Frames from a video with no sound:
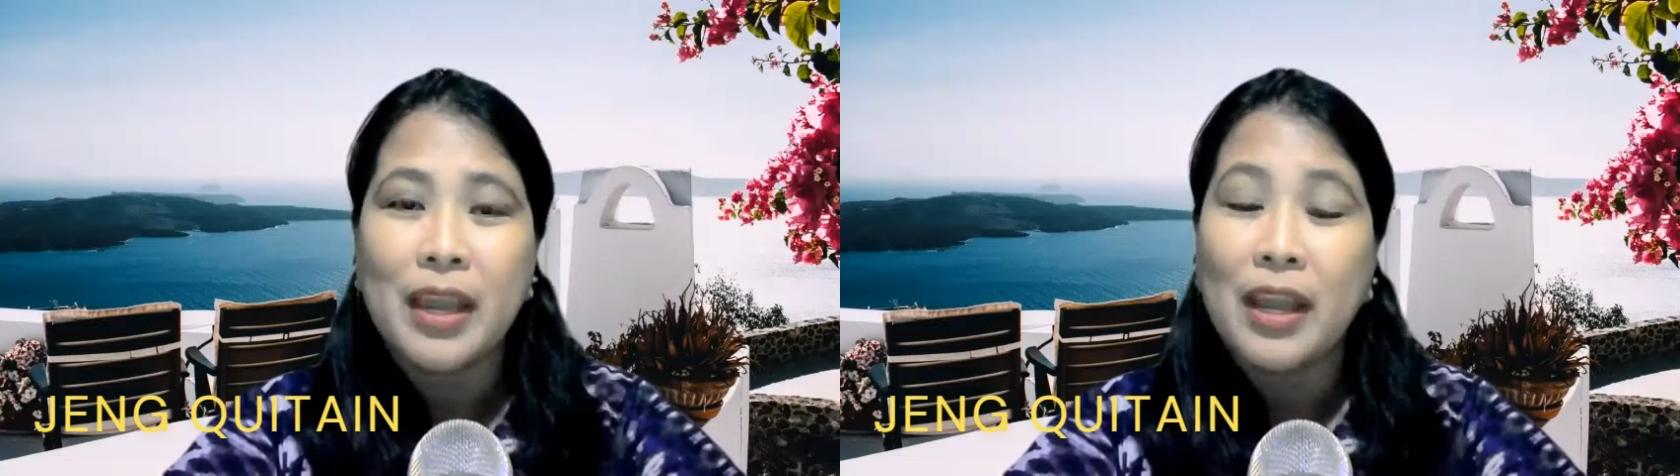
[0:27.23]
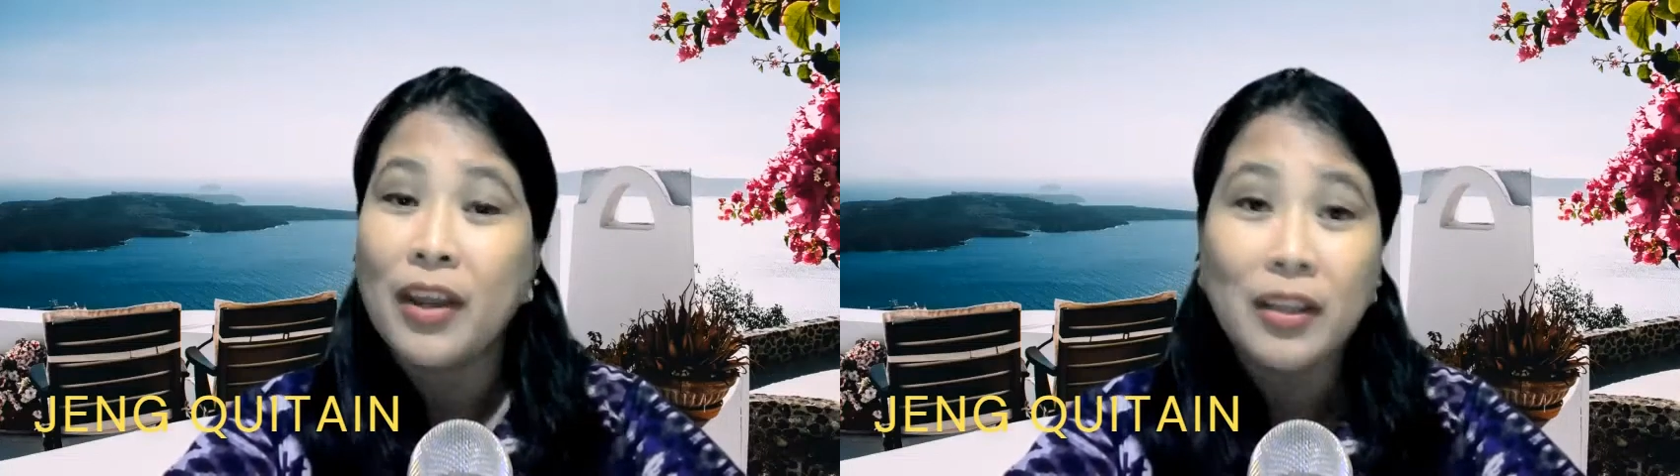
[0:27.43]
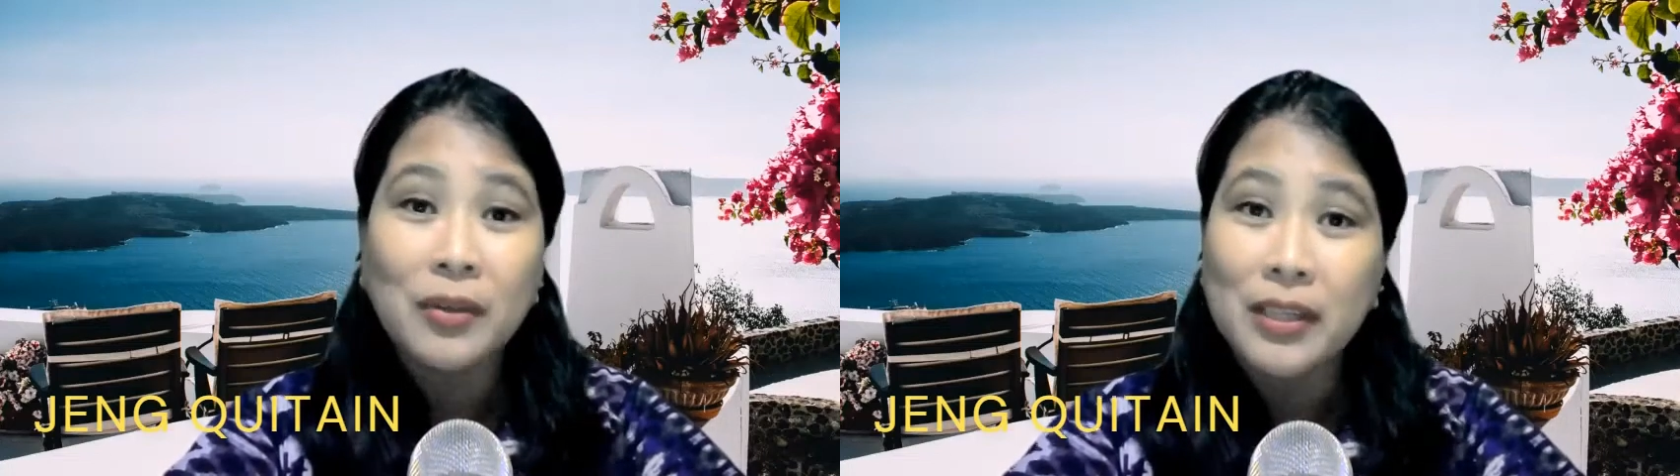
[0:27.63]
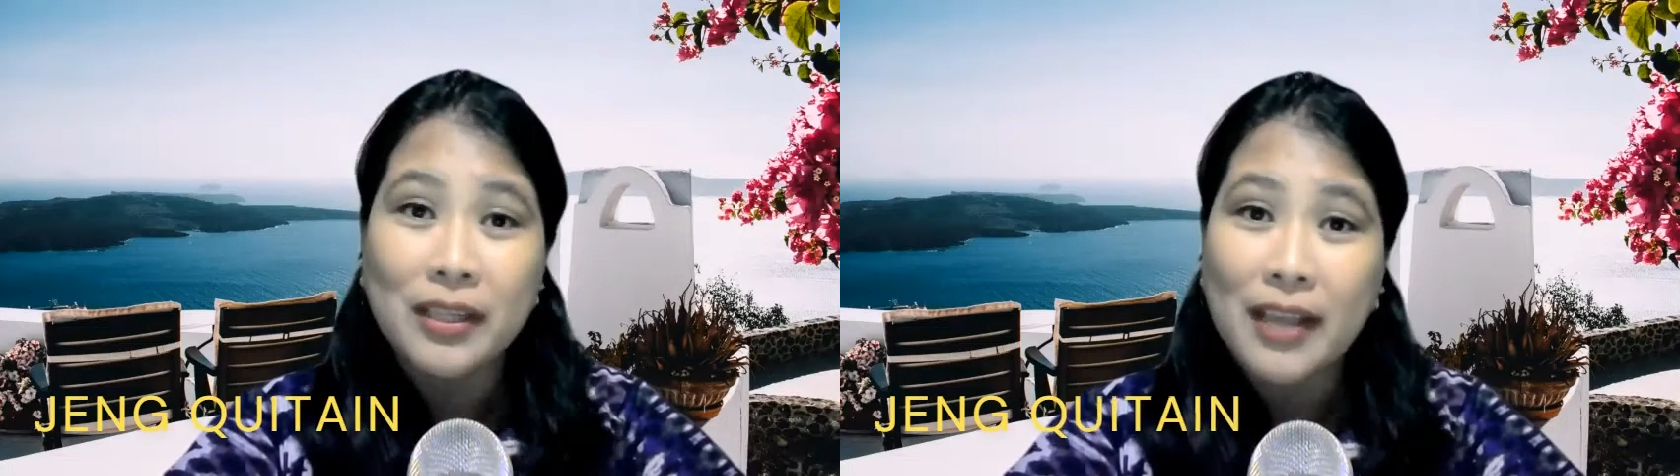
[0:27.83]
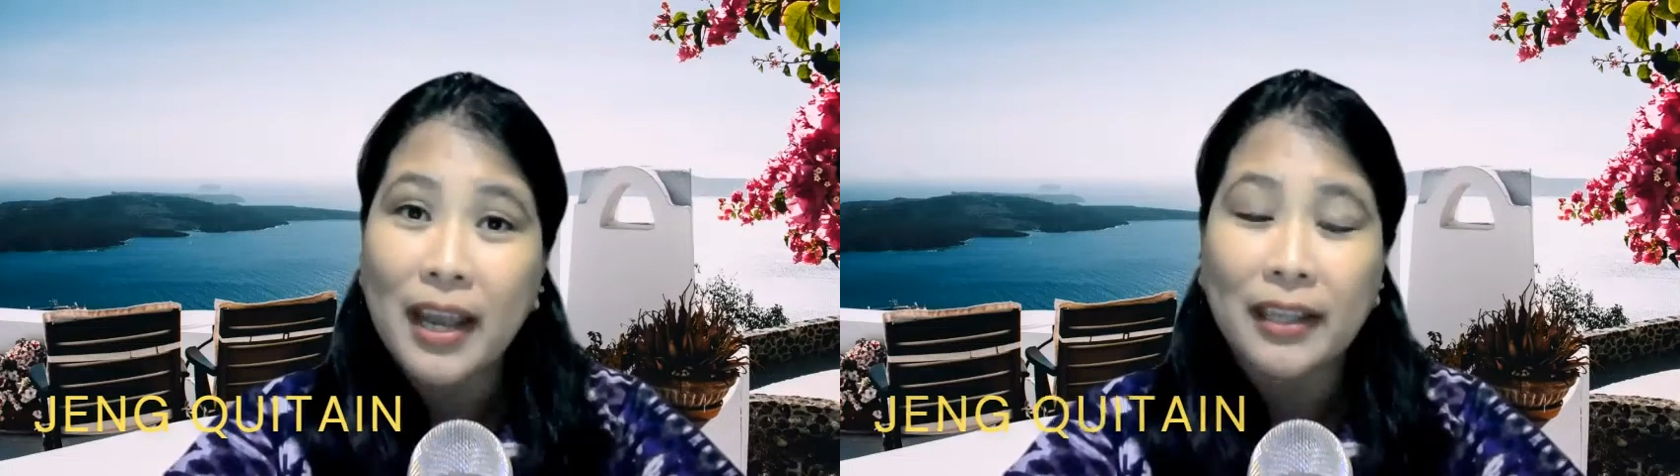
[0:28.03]
Not only
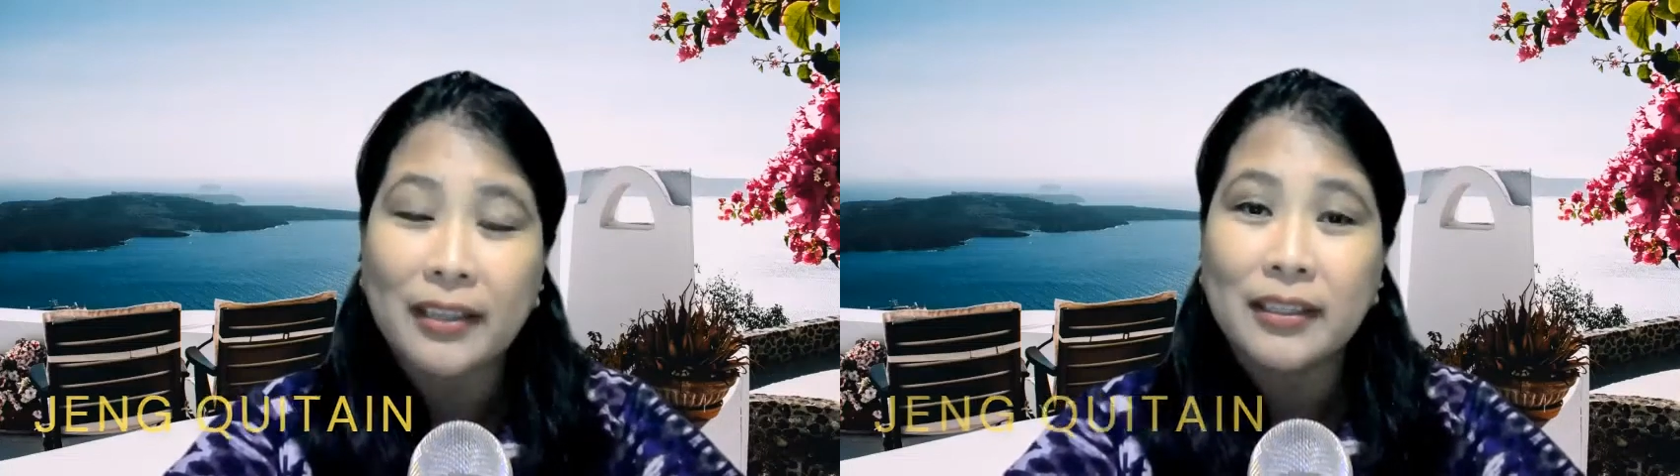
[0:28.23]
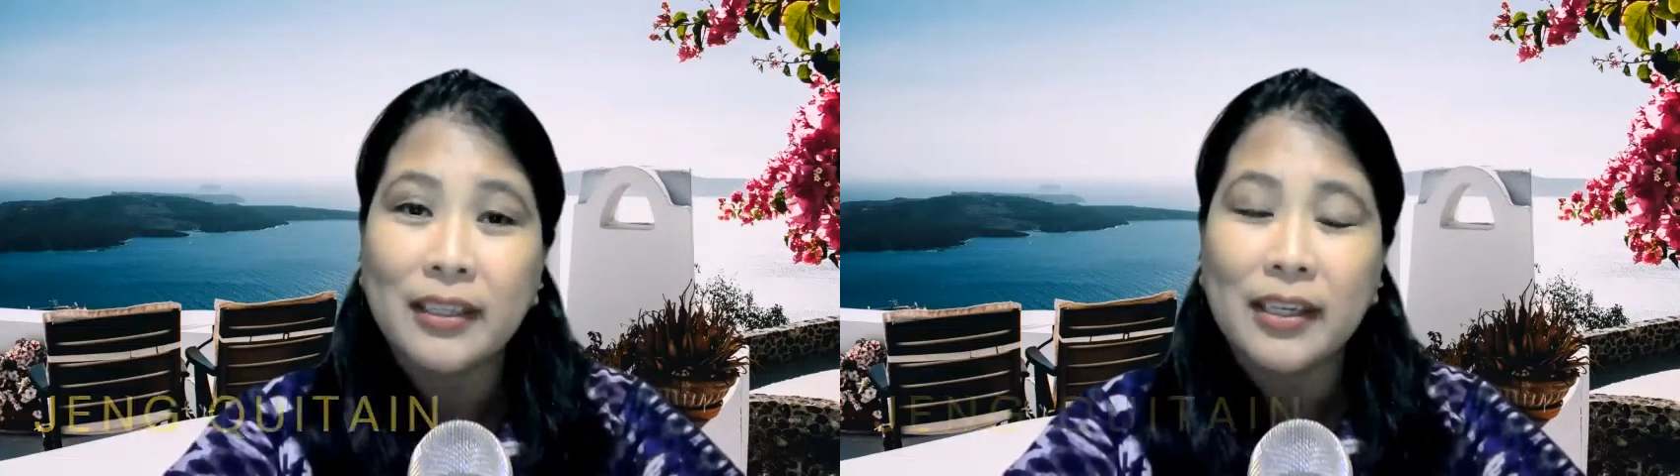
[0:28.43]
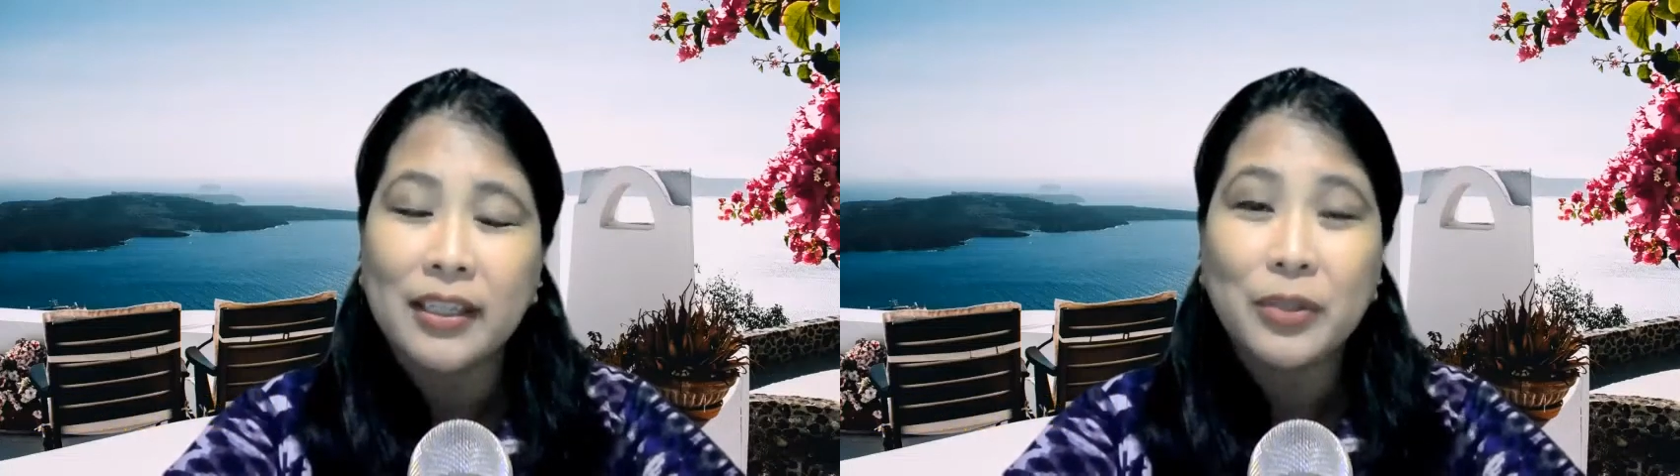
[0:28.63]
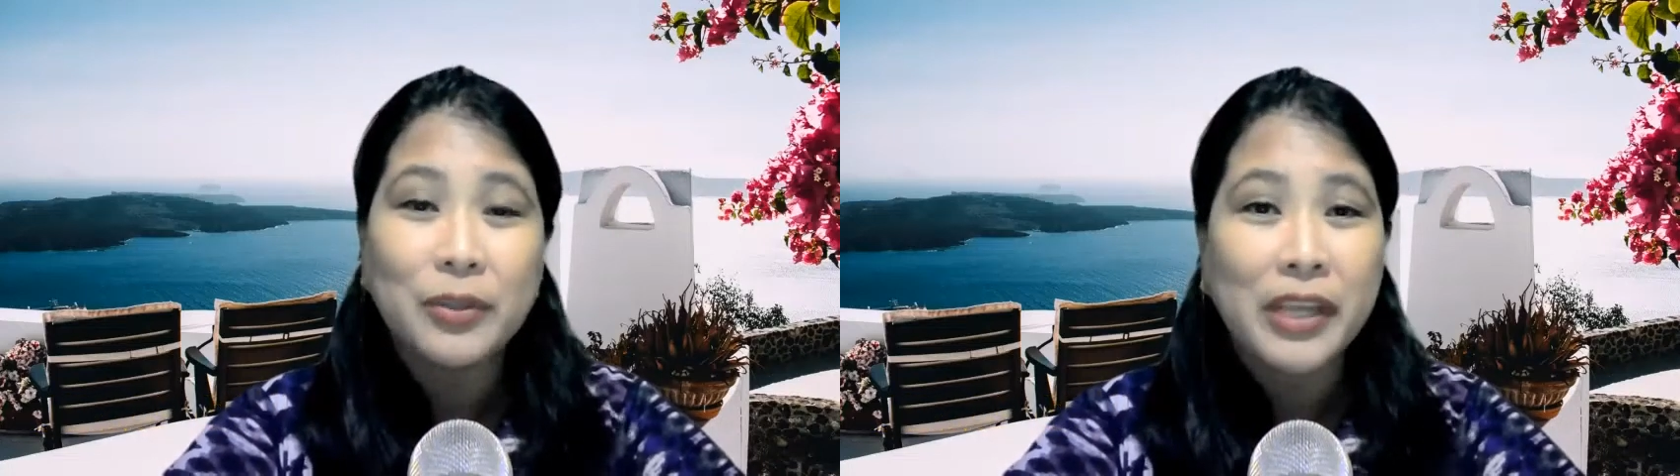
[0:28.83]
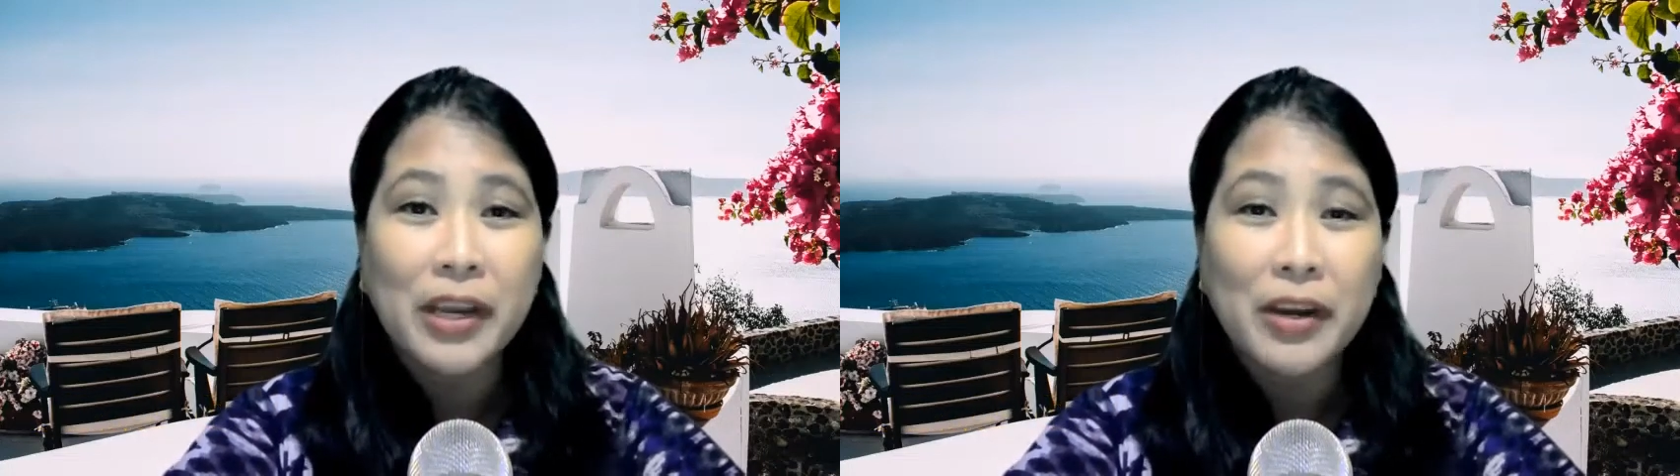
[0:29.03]
that,
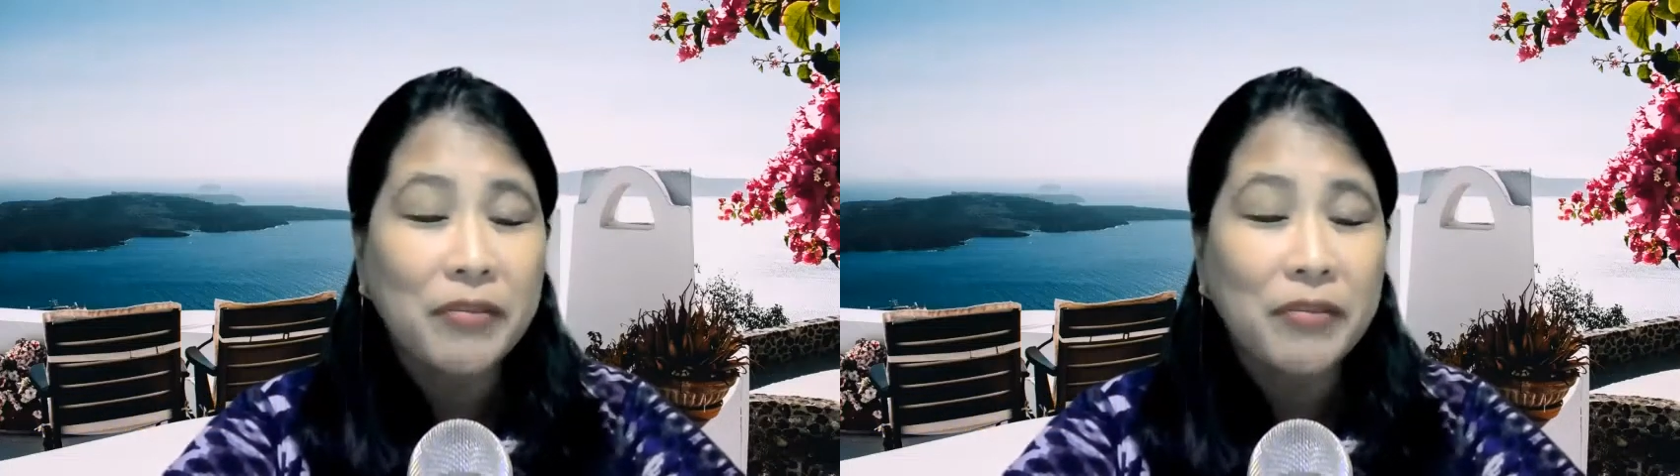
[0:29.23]
took care